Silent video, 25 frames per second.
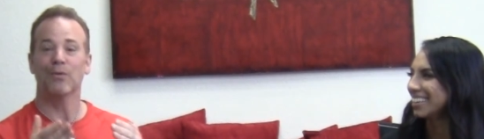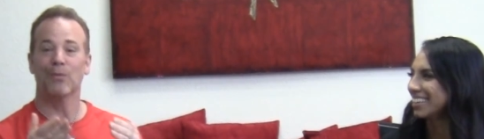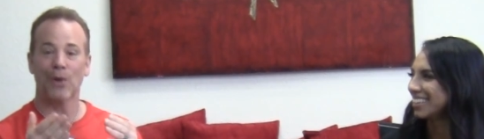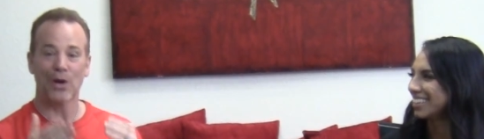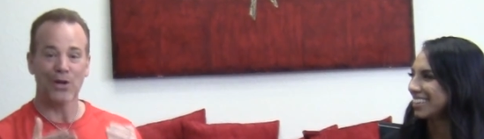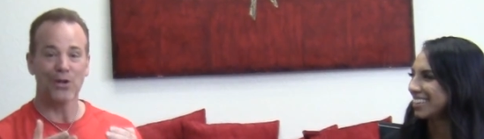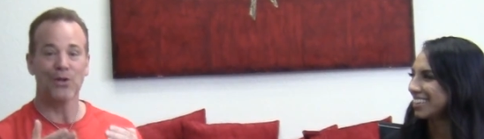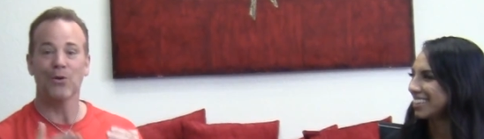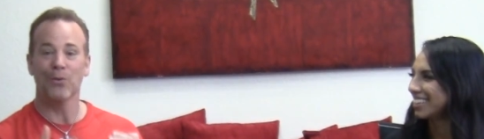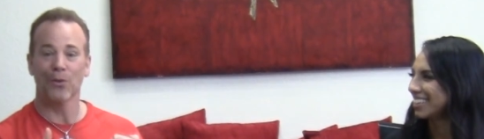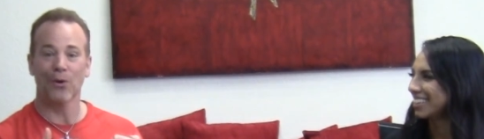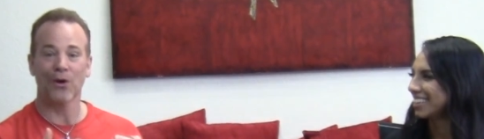
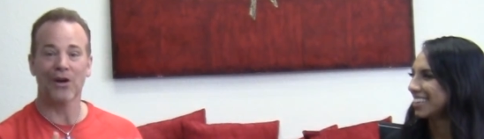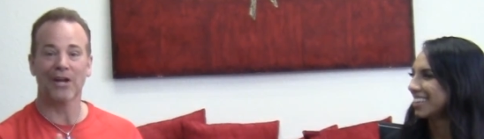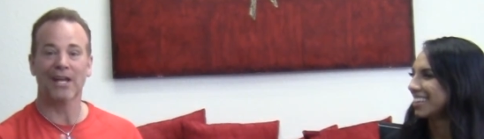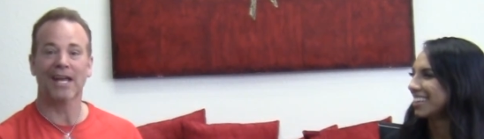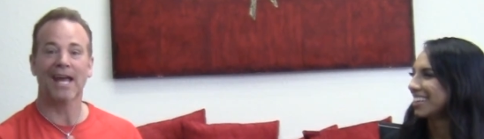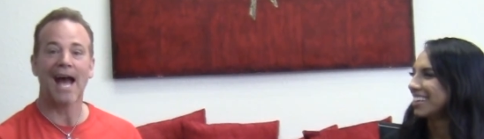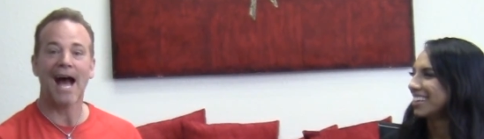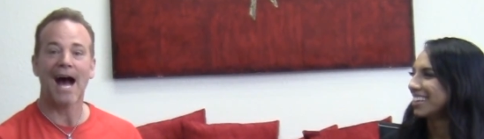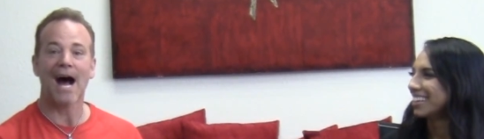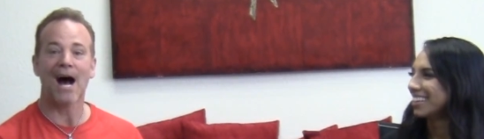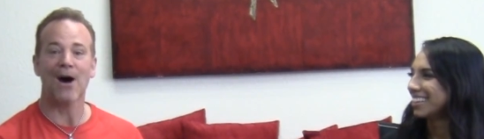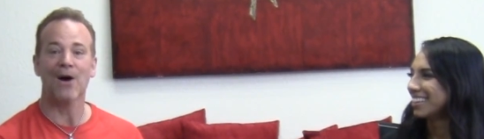Speaker 1: when you work
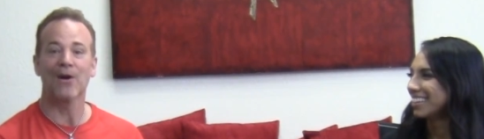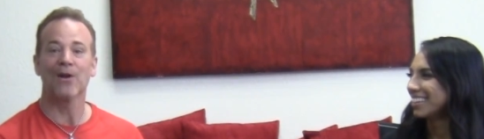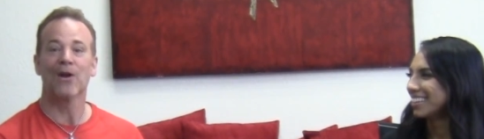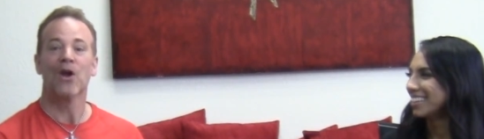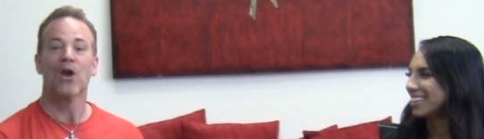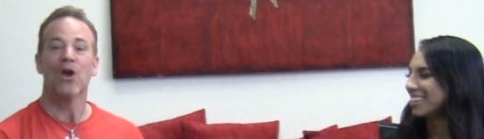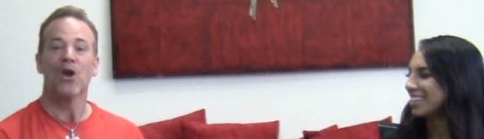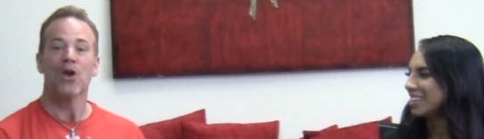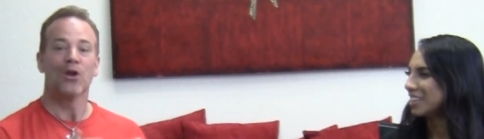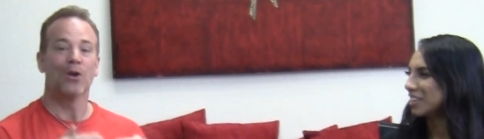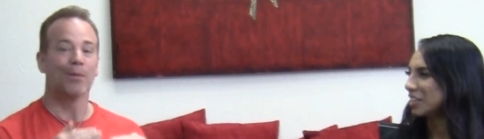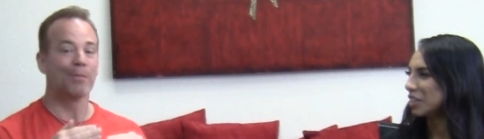out,
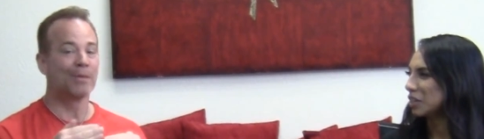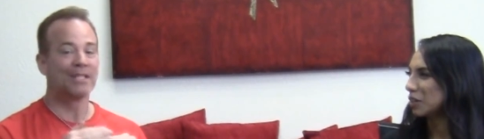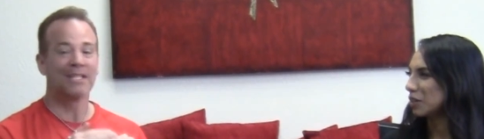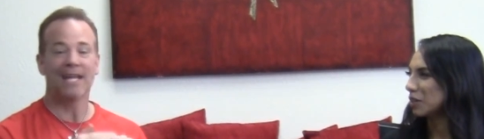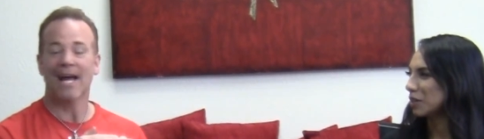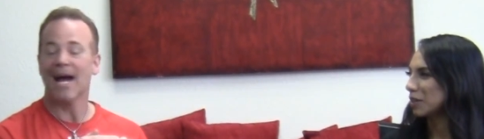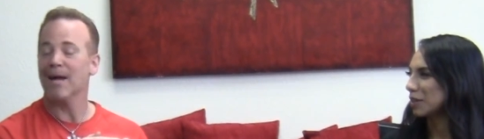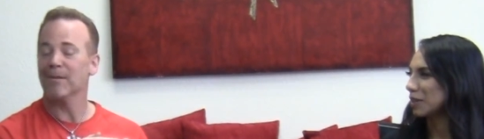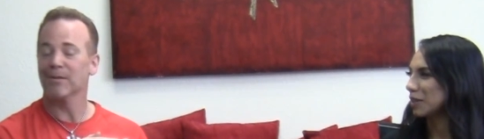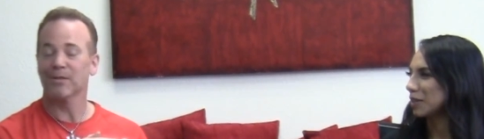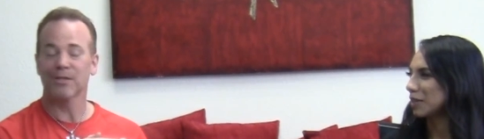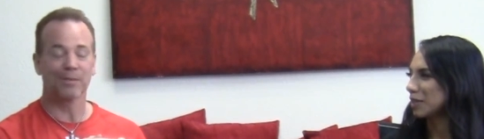your
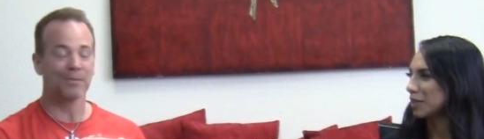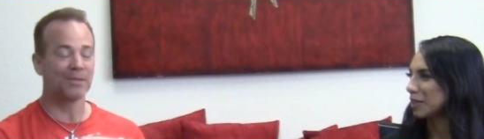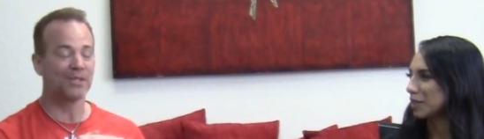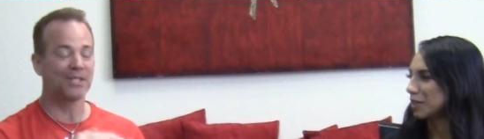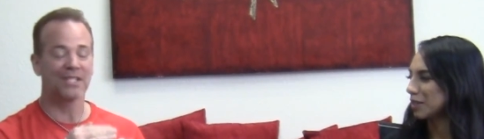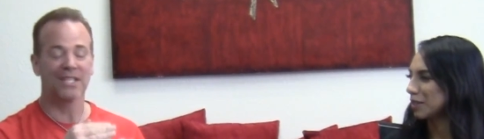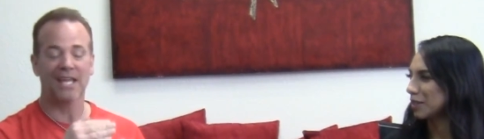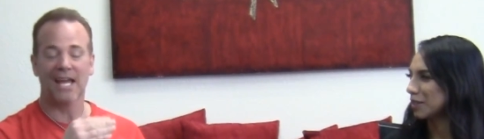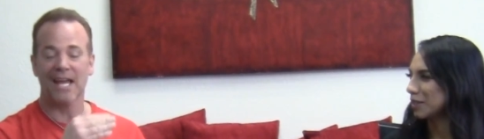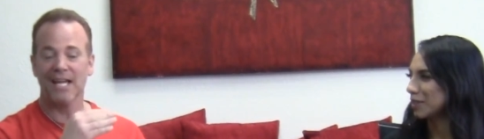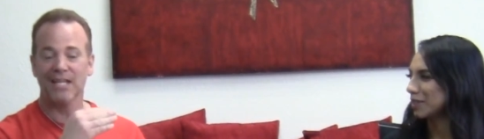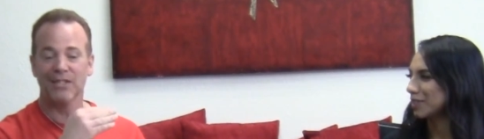metabolism
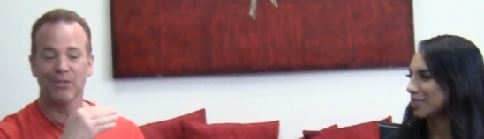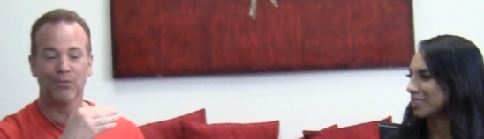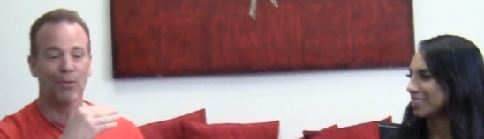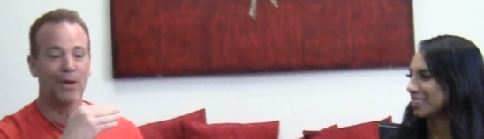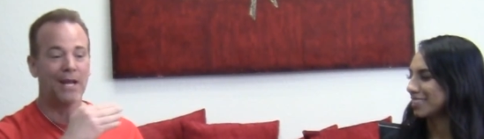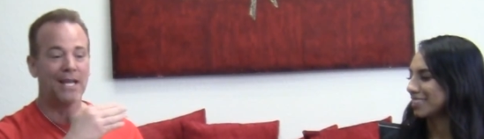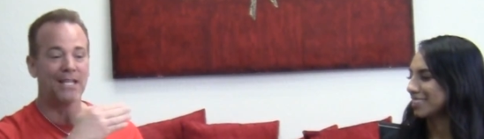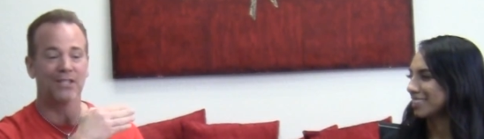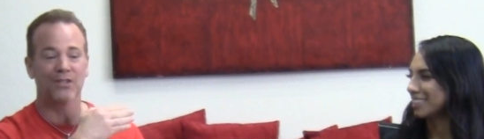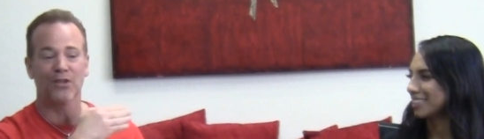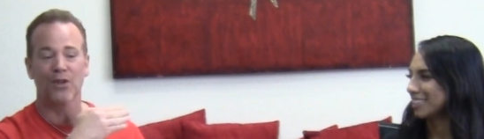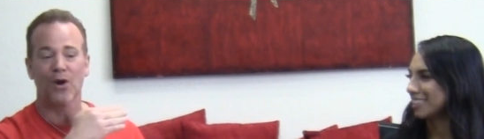stays
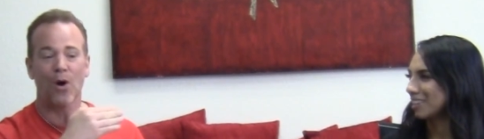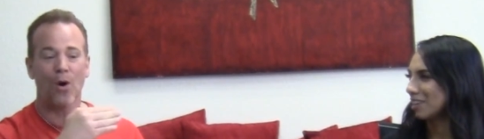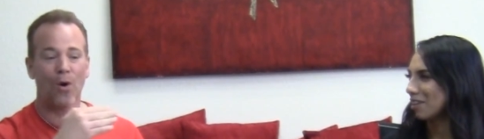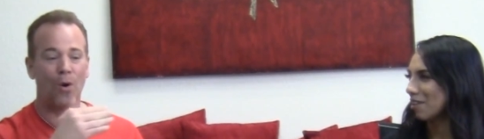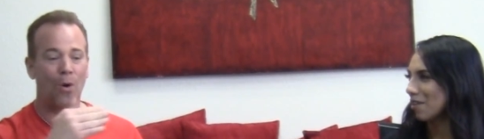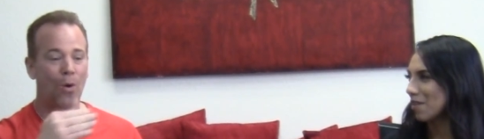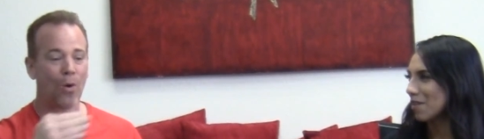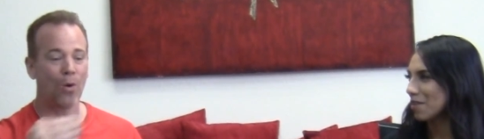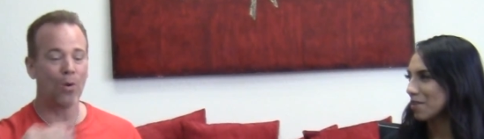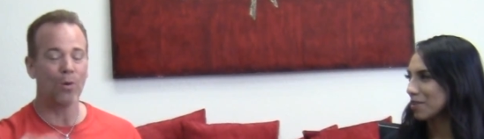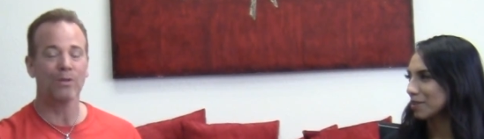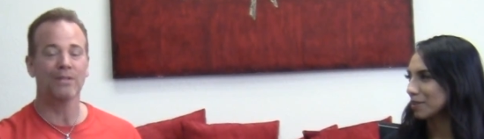raised the
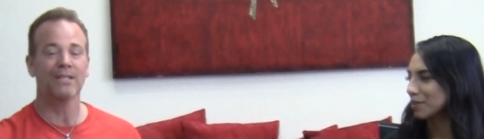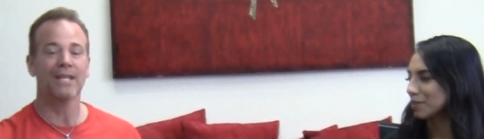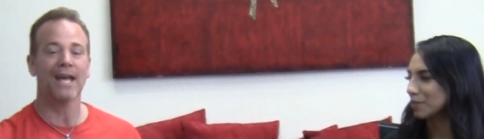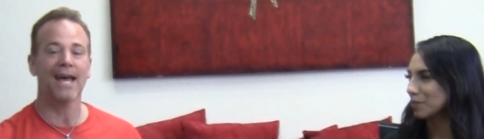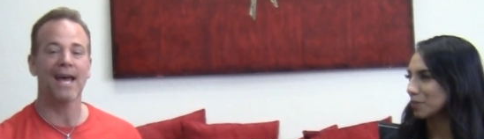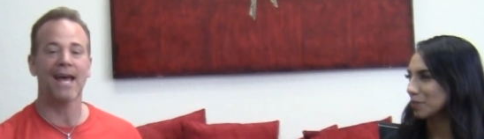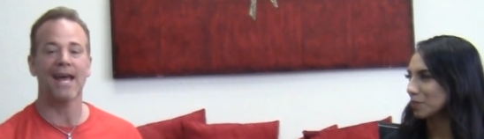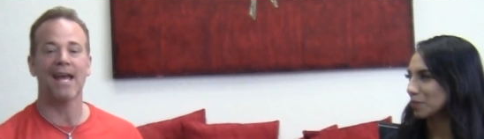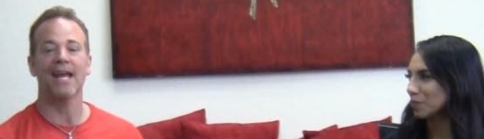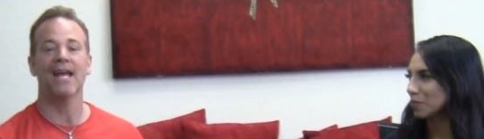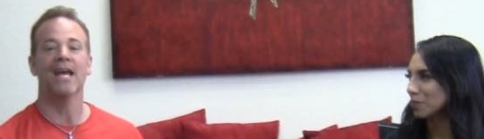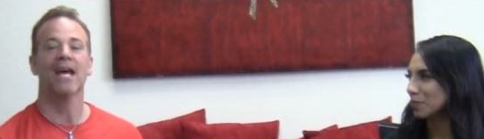whole
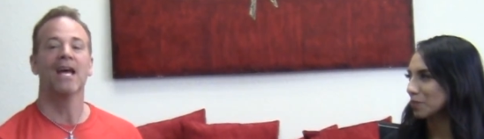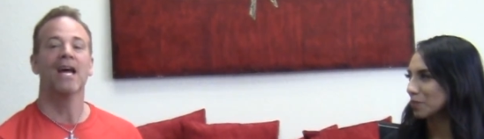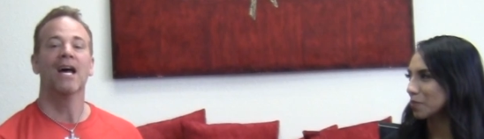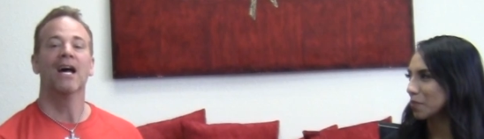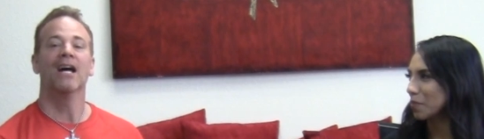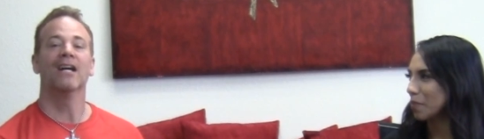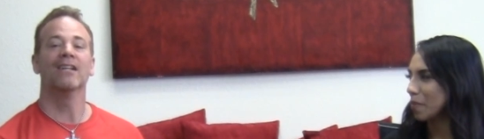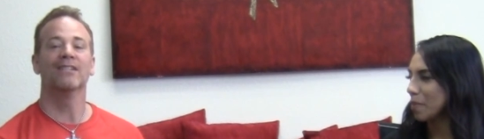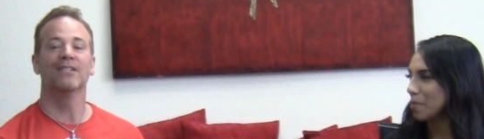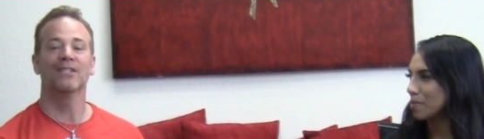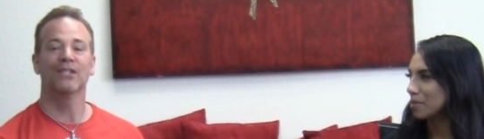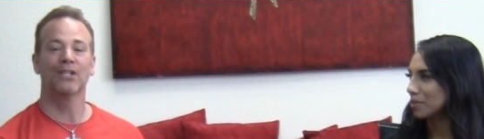day
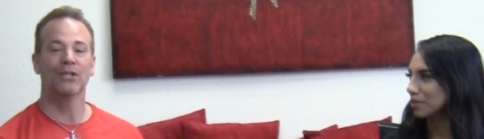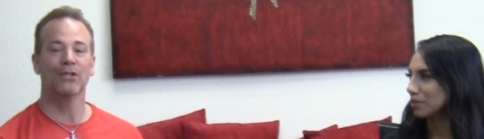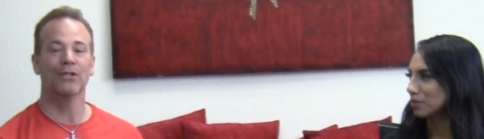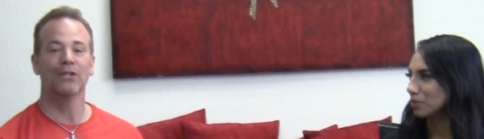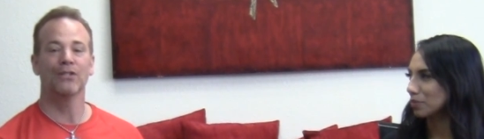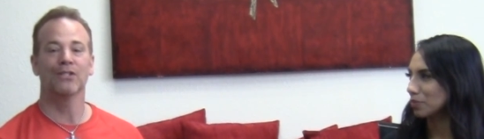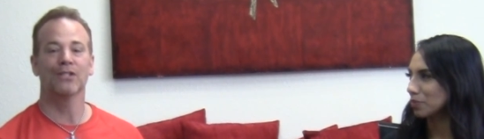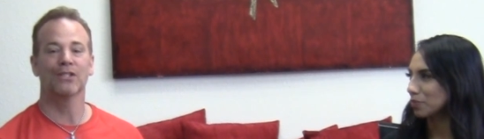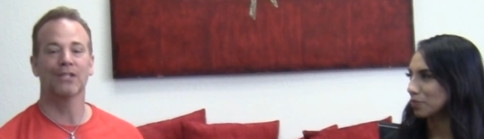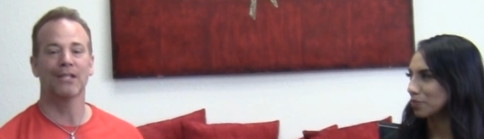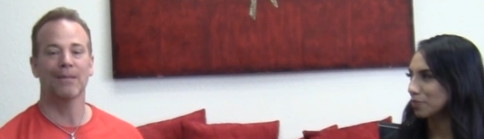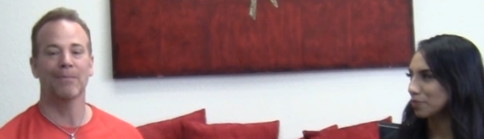until
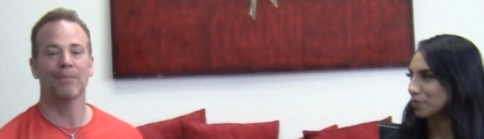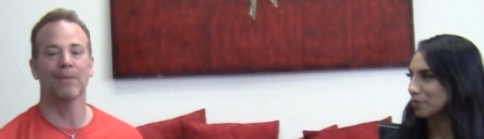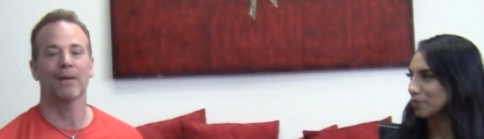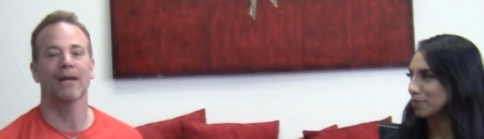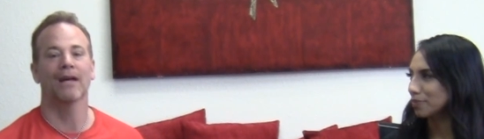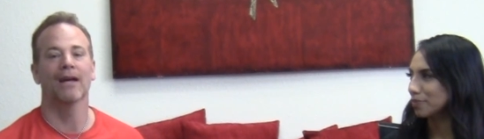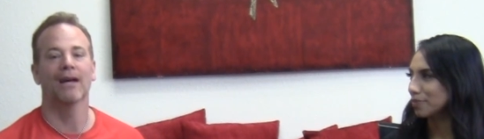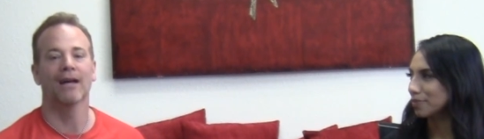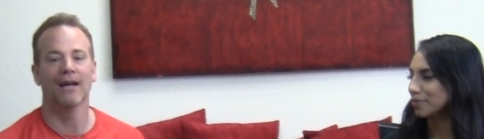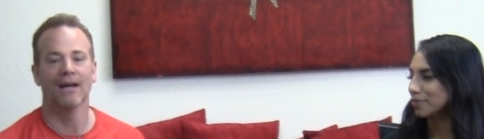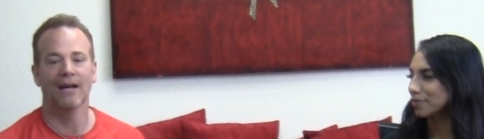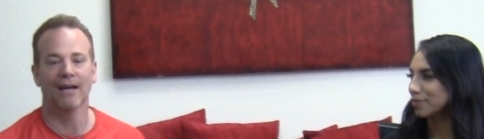you sleep
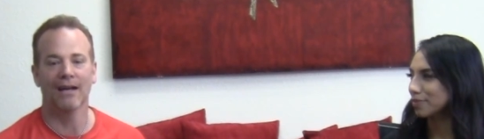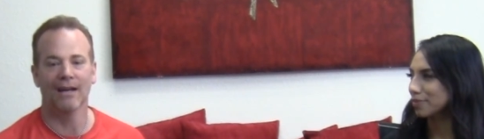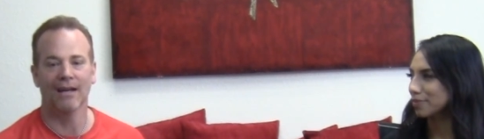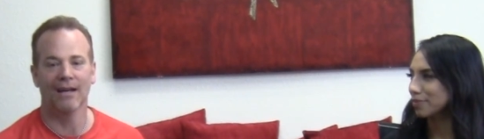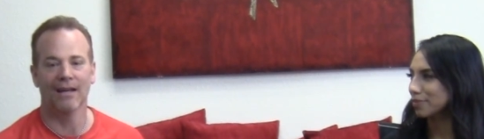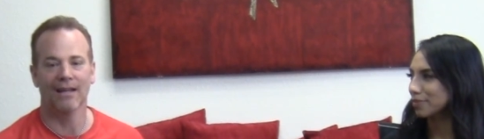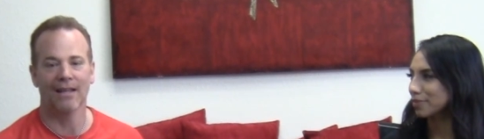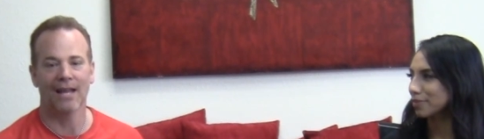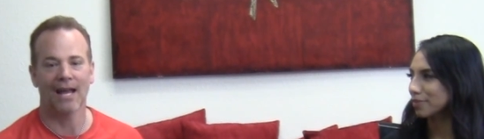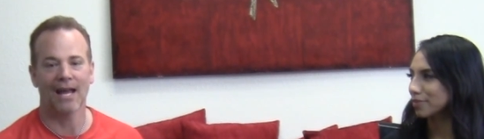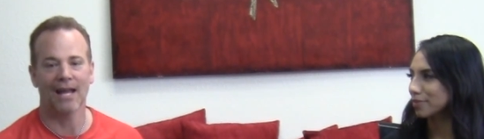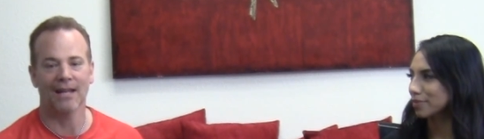uh,
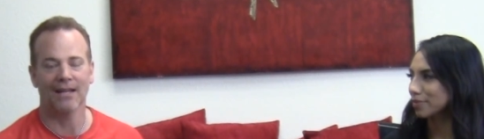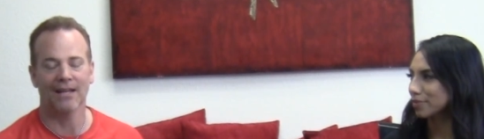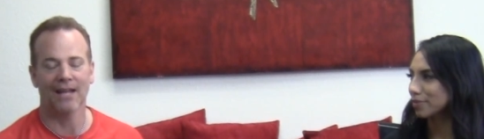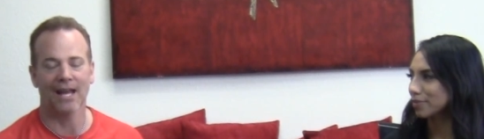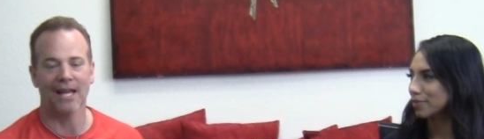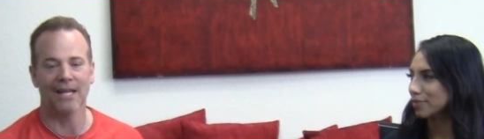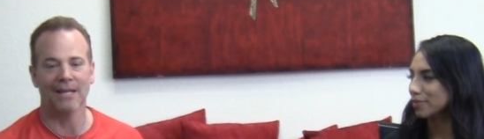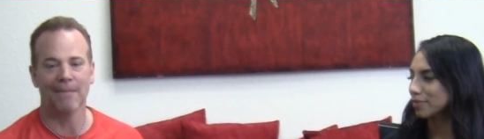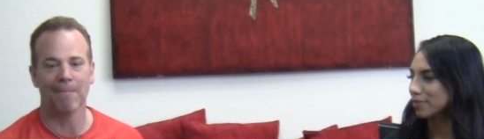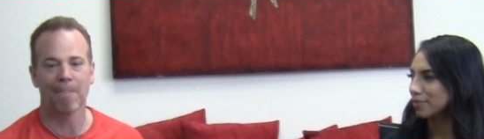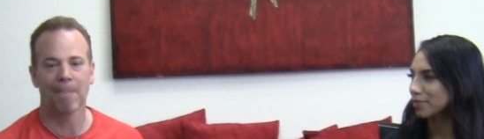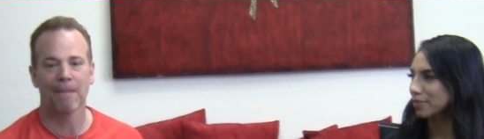uh, at night.